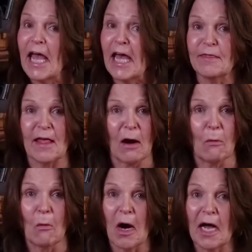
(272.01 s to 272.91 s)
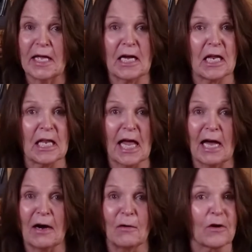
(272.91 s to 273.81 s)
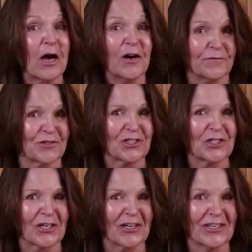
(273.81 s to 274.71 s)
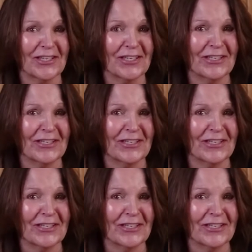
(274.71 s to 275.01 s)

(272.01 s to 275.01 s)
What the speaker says: in that white cloud of sugar.